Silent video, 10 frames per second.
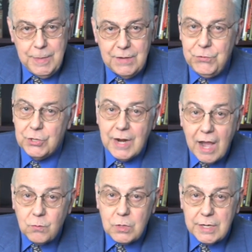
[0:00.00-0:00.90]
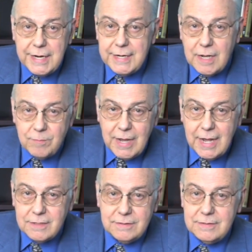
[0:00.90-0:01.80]
If you're not worried
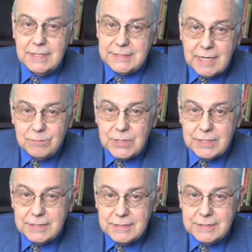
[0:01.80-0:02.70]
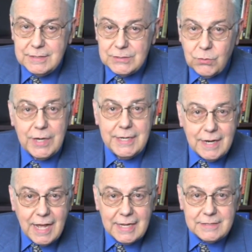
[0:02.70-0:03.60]
about December
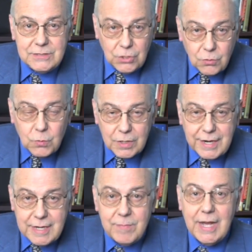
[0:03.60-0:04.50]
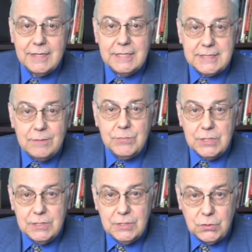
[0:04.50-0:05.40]
29, don't worry about
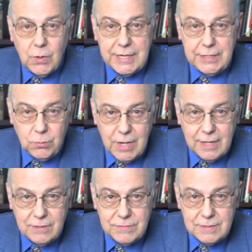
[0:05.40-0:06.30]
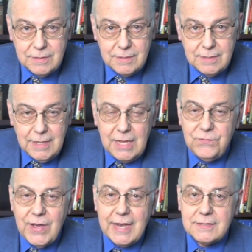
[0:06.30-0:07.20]
December 2012. In
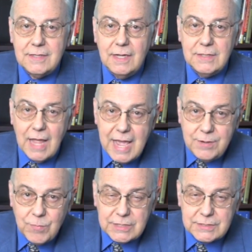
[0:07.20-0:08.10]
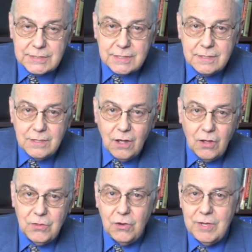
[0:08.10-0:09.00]
fact, alignments,
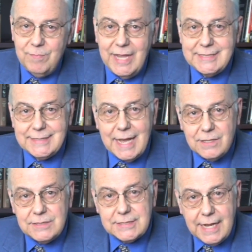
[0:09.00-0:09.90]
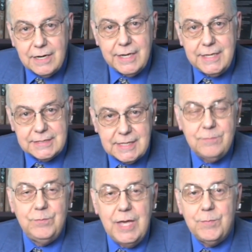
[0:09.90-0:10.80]
although it may sound scary to
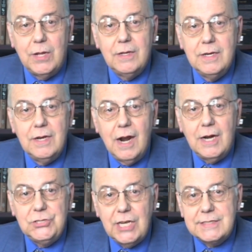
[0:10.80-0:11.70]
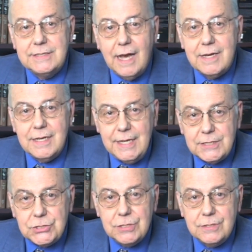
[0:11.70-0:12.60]
some people, are just not an
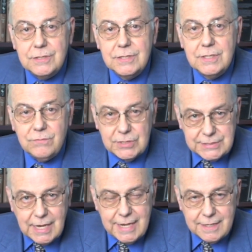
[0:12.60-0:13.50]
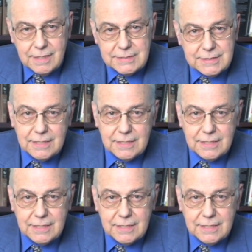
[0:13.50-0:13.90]
issue for scientists.